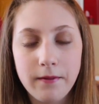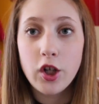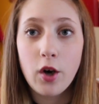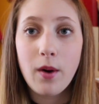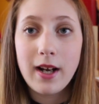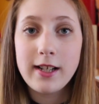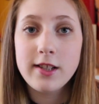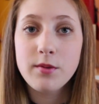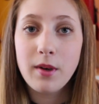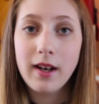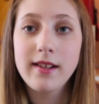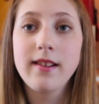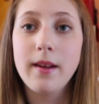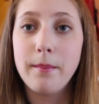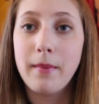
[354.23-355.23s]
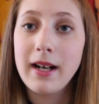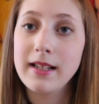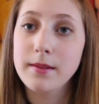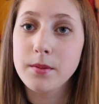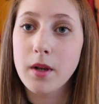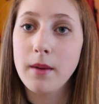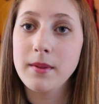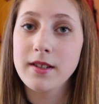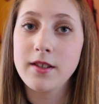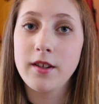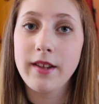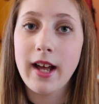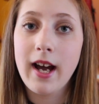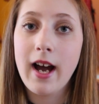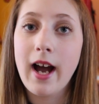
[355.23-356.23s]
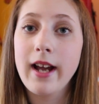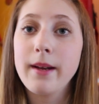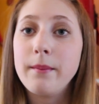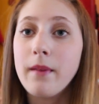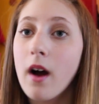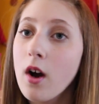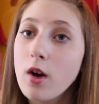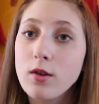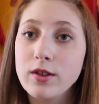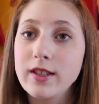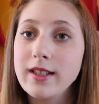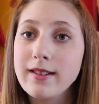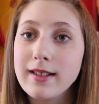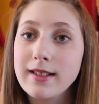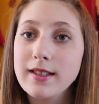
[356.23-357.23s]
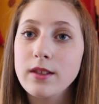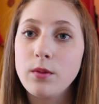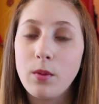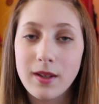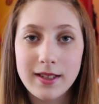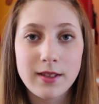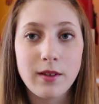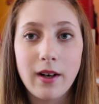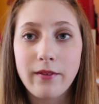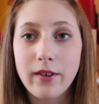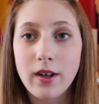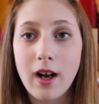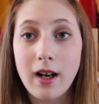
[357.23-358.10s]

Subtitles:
So I just wanted to let my subscribers know that I am not hosting this whatsoever.